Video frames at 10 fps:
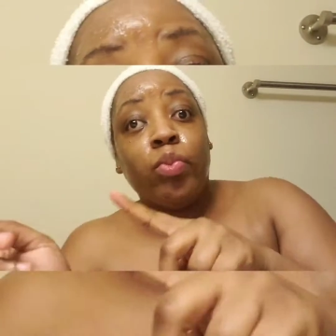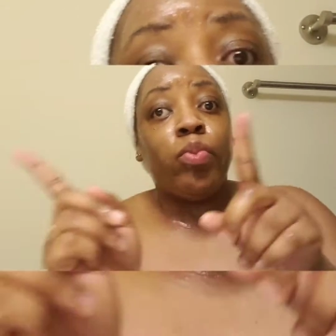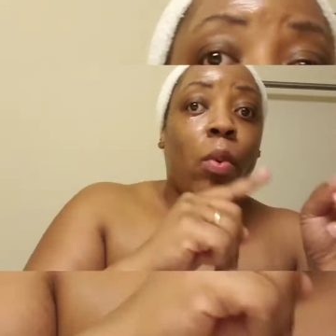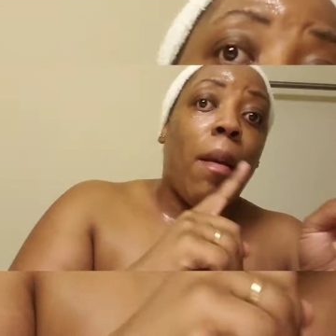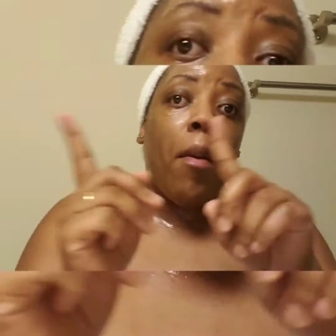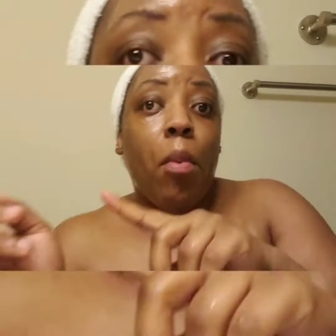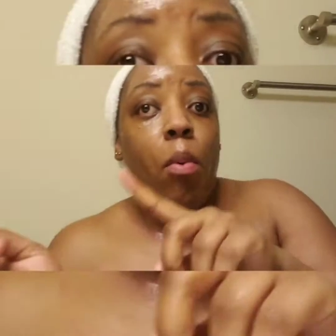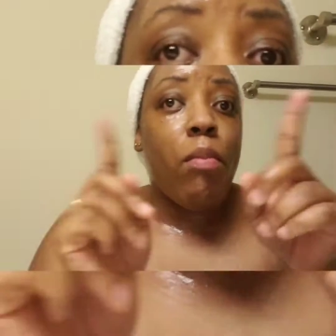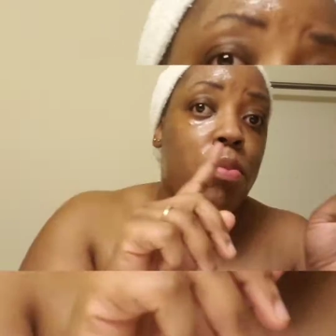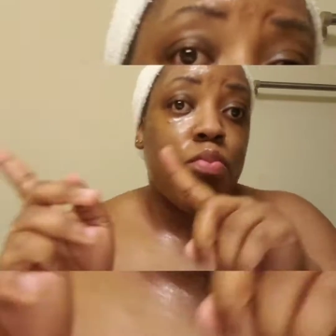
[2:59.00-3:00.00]
30
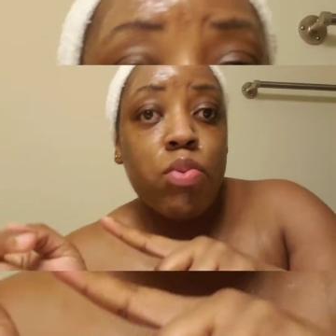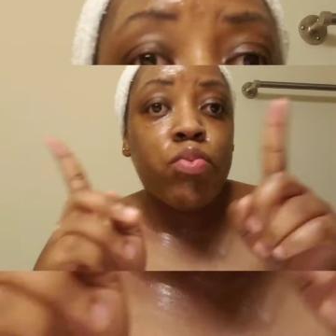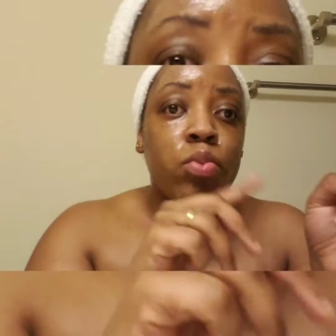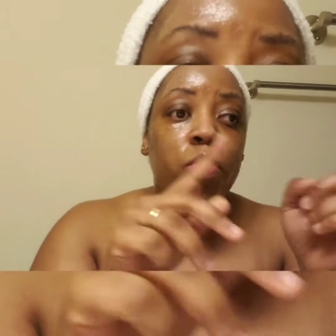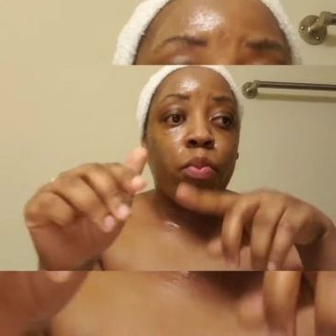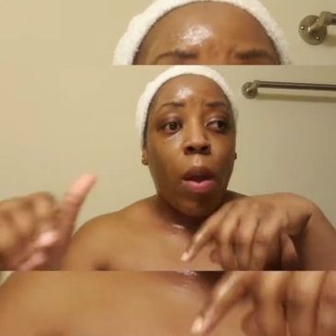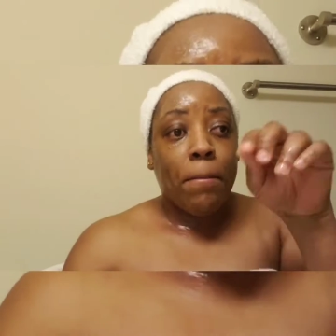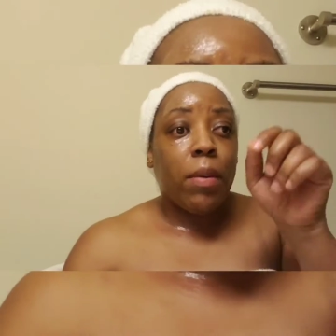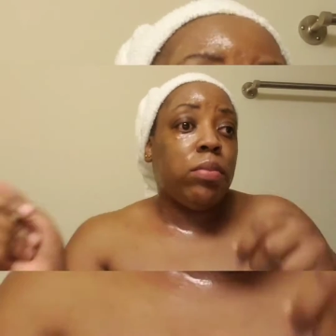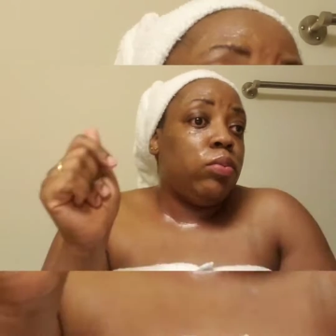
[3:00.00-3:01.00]
minutes or
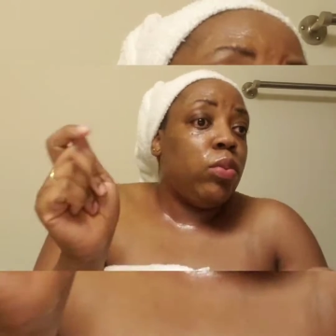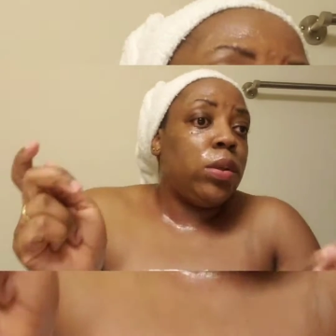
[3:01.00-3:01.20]
an hour